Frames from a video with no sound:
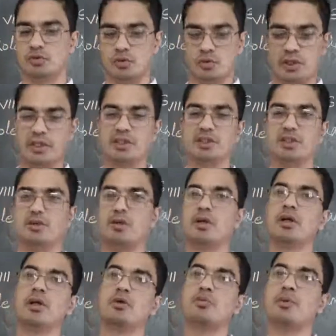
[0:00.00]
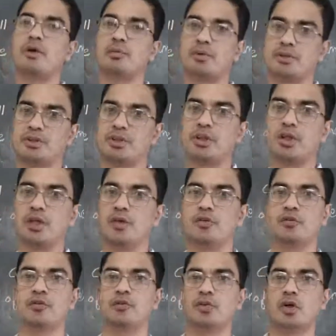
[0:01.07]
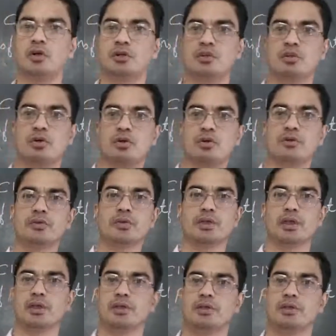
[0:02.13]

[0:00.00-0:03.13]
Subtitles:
So that is the purpose. If not so,